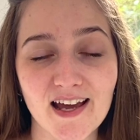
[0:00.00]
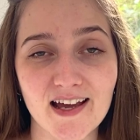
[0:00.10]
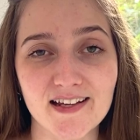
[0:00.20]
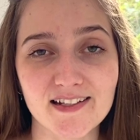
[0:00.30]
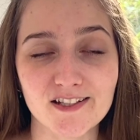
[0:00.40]

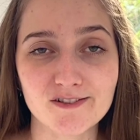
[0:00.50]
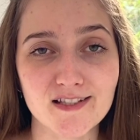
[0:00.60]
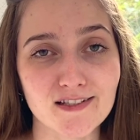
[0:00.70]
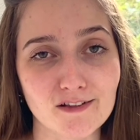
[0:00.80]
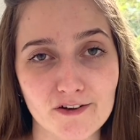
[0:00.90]
and it
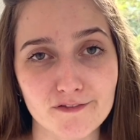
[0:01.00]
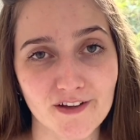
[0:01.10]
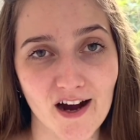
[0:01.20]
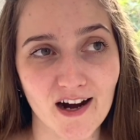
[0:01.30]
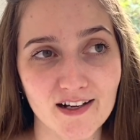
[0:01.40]
uses a lot of
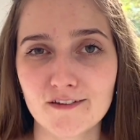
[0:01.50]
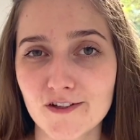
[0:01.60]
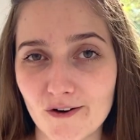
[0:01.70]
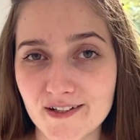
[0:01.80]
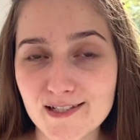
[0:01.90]
yarn, if you're
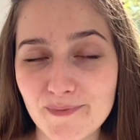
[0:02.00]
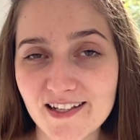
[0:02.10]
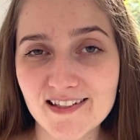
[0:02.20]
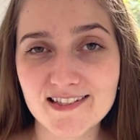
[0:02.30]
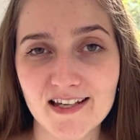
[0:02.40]
going to make
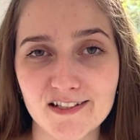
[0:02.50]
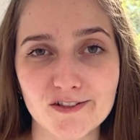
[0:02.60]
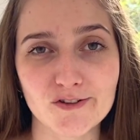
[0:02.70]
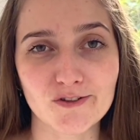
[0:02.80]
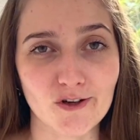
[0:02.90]
this
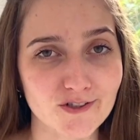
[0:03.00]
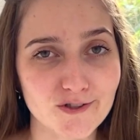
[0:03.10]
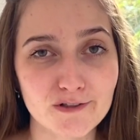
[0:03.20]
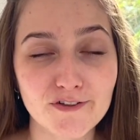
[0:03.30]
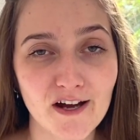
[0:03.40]
and you're not
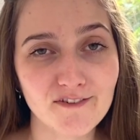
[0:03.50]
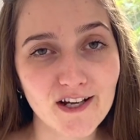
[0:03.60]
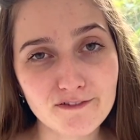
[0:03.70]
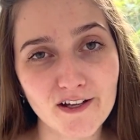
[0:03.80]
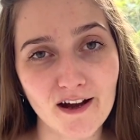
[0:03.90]
sure if you have
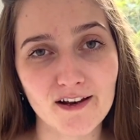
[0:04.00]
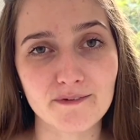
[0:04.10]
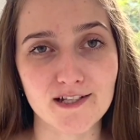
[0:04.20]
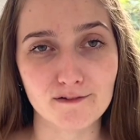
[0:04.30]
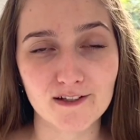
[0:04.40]
enough yarn, I
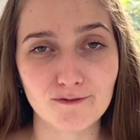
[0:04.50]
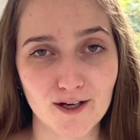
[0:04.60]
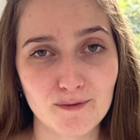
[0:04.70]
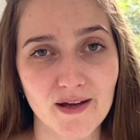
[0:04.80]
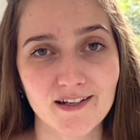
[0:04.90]
would definitely
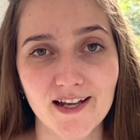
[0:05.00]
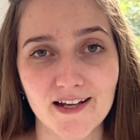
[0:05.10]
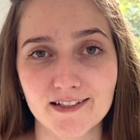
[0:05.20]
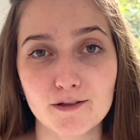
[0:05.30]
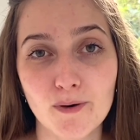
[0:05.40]
recommend
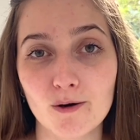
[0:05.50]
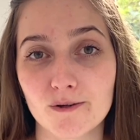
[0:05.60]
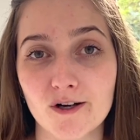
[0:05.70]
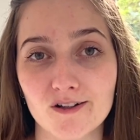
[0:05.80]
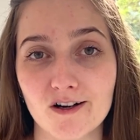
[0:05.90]
adding the
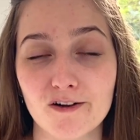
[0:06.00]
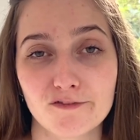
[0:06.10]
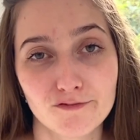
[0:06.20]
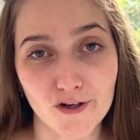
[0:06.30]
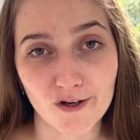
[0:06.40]
polo collar on
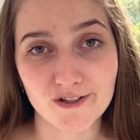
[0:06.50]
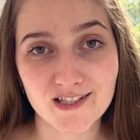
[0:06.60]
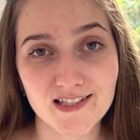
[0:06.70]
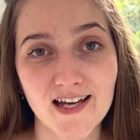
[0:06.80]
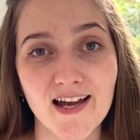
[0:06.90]

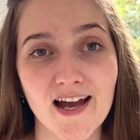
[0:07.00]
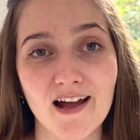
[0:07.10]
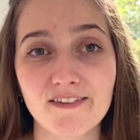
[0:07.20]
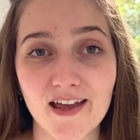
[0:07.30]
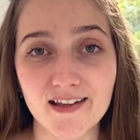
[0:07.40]
first
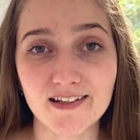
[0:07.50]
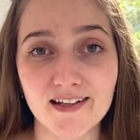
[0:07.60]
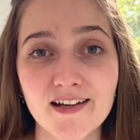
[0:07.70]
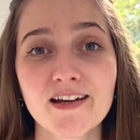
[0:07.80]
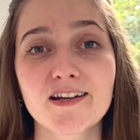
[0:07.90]
and
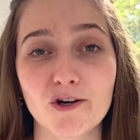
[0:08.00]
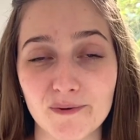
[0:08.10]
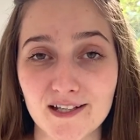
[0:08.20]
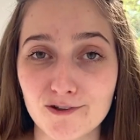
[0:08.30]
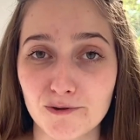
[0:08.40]
then
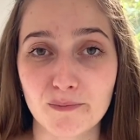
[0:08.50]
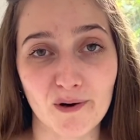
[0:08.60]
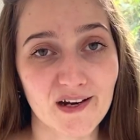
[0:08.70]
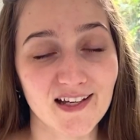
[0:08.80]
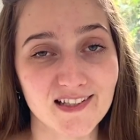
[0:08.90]
going through the
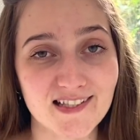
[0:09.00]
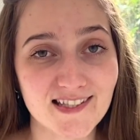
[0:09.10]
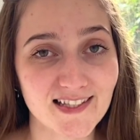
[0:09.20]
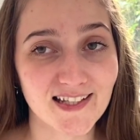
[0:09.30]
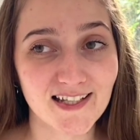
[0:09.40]
body and the
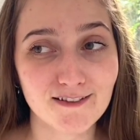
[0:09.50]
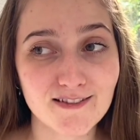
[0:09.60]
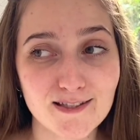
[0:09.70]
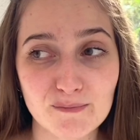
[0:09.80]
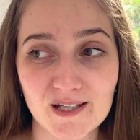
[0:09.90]

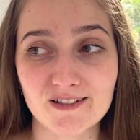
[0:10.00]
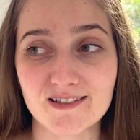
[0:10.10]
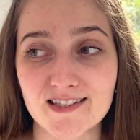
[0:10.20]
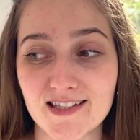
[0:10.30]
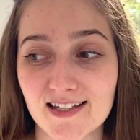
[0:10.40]
sleeves,
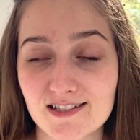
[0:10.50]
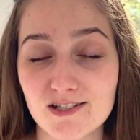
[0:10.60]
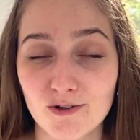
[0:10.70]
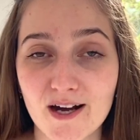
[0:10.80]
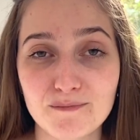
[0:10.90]
because it
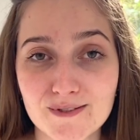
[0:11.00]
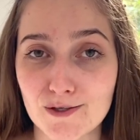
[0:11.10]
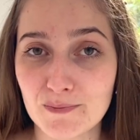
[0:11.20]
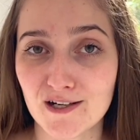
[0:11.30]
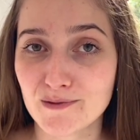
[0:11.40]
took up so
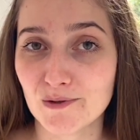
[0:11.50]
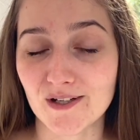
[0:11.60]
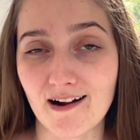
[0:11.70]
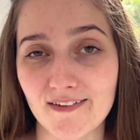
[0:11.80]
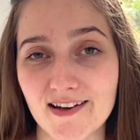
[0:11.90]
much more
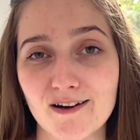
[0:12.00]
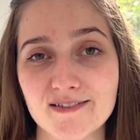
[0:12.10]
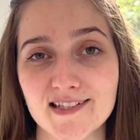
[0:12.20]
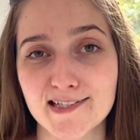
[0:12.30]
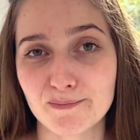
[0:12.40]
yarn than I was
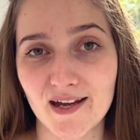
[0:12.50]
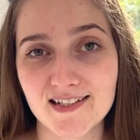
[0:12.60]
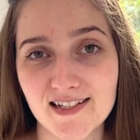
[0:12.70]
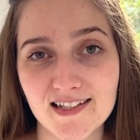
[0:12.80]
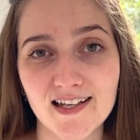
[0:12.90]

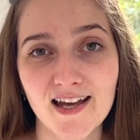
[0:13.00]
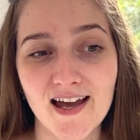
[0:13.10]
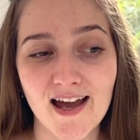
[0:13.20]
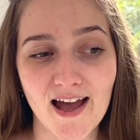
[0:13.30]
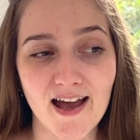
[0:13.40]
expecting.
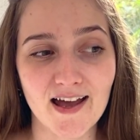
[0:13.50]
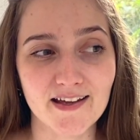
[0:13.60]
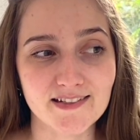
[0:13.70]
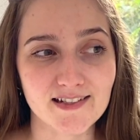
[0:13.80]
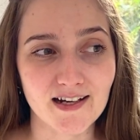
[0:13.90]

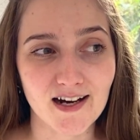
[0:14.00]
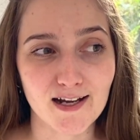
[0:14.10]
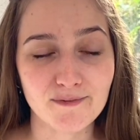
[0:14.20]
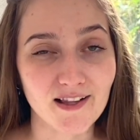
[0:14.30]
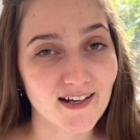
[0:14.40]
And
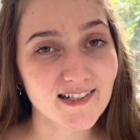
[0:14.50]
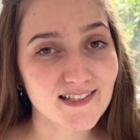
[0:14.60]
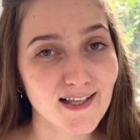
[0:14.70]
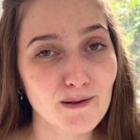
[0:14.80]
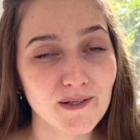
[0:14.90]
I'm glad I did
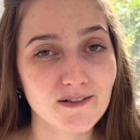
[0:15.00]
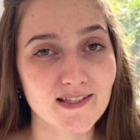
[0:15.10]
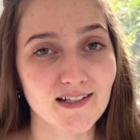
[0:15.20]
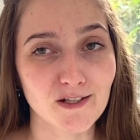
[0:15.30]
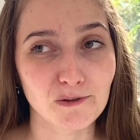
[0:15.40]
that, because
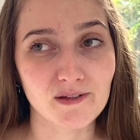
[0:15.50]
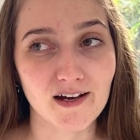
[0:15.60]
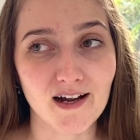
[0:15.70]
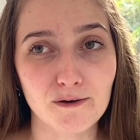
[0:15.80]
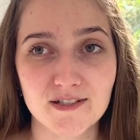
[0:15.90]
I knew
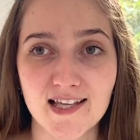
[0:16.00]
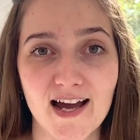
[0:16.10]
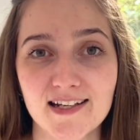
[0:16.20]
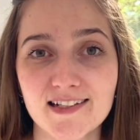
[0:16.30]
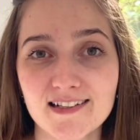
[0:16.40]
that I was
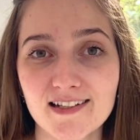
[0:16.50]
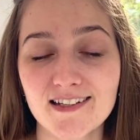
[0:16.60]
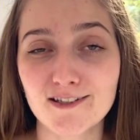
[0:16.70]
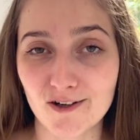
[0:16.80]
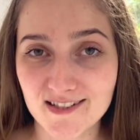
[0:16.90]
adding
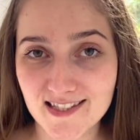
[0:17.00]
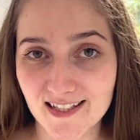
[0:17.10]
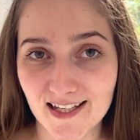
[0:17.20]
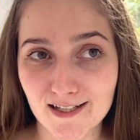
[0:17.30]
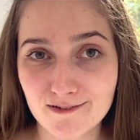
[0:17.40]
long
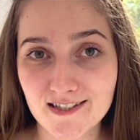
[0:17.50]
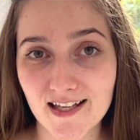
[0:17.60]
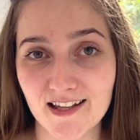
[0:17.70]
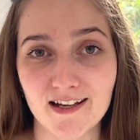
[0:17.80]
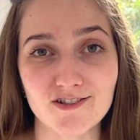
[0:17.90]
sleeves
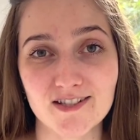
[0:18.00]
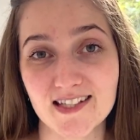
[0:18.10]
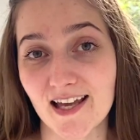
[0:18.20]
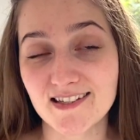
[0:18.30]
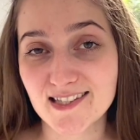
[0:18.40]
and I just
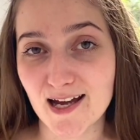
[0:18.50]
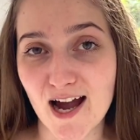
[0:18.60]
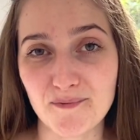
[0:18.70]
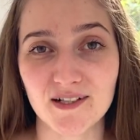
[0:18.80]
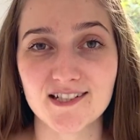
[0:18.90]
guessed at
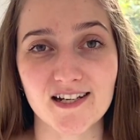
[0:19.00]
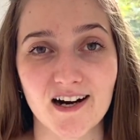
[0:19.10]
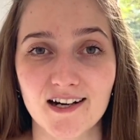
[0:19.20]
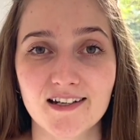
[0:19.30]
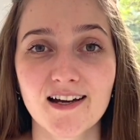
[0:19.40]
how much
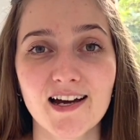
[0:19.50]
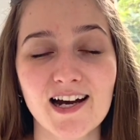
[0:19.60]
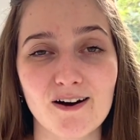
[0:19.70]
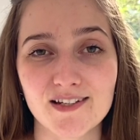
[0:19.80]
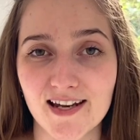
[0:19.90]
yarn
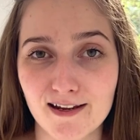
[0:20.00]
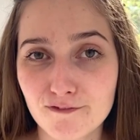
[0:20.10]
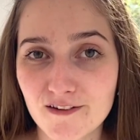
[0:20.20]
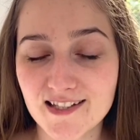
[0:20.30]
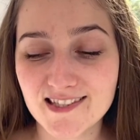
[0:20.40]
I would need
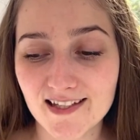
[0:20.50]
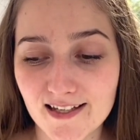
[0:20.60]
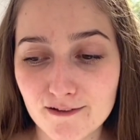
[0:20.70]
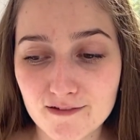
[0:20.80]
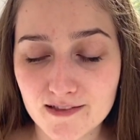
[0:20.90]
for the
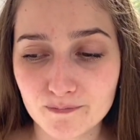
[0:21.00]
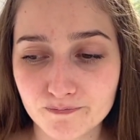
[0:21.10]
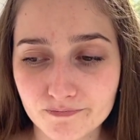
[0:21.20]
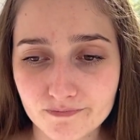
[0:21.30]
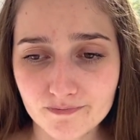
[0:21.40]
sleeves.
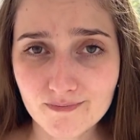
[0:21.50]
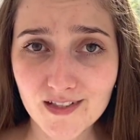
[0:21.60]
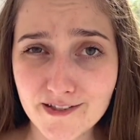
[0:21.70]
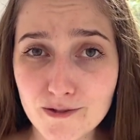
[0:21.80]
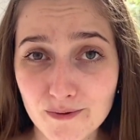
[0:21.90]

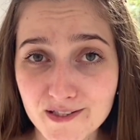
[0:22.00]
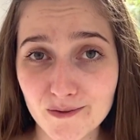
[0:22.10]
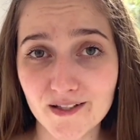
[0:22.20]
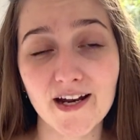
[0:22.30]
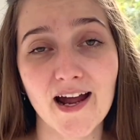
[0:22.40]
So it was
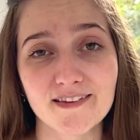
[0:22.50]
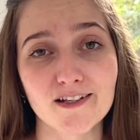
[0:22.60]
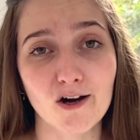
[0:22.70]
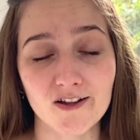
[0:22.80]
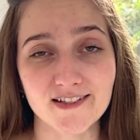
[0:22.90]
good that I had the
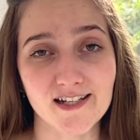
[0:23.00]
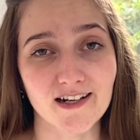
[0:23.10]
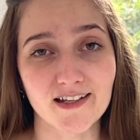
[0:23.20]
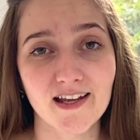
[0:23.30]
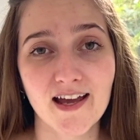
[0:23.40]
collar
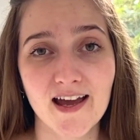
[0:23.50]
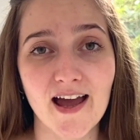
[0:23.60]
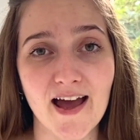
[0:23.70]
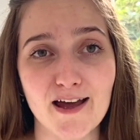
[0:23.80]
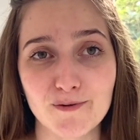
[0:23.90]
done,
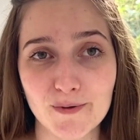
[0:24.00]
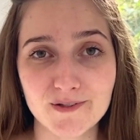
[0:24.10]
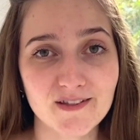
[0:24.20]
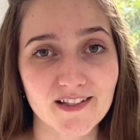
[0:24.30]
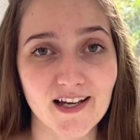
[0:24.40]
and
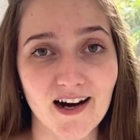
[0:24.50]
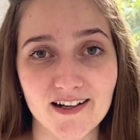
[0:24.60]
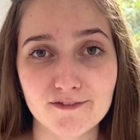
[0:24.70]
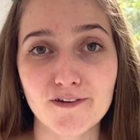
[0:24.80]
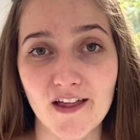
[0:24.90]
most of the
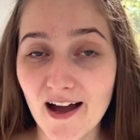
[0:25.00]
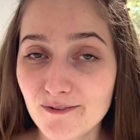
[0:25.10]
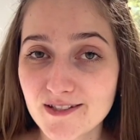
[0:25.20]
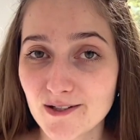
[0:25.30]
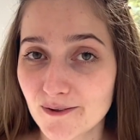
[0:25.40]
yarn for that
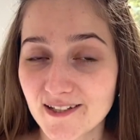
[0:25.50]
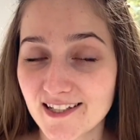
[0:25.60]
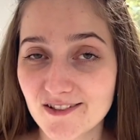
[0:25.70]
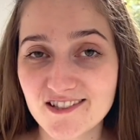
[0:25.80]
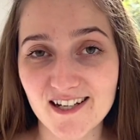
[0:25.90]
was already
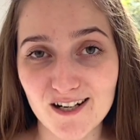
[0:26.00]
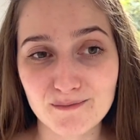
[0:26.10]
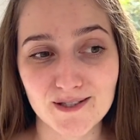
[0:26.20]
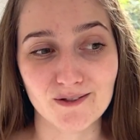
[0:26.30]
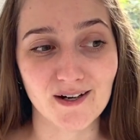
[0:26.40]
used
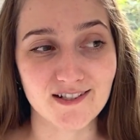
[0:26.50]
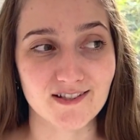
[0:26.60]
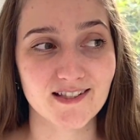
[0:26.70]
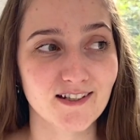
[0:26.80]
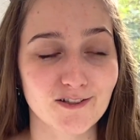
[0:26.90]
up, so I
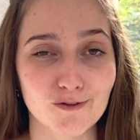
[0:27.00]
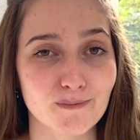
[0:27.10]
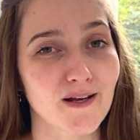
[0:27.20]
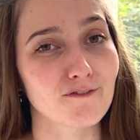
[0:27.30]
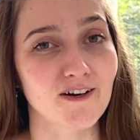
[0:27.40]
just could use
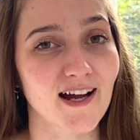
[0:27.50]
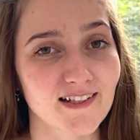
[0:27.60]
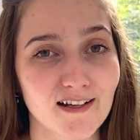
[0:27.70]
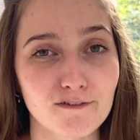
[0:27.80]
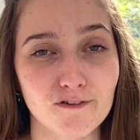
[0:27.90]
whatever I had
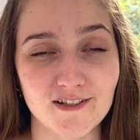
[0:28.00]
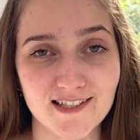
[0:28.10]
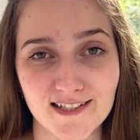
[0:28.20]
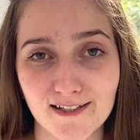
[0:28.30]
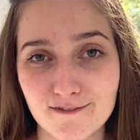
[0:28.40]
left for the
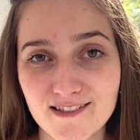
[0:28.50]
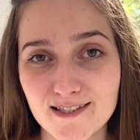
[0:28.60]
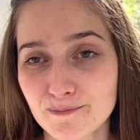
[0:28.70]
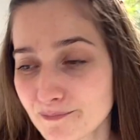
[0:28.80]
sleeves.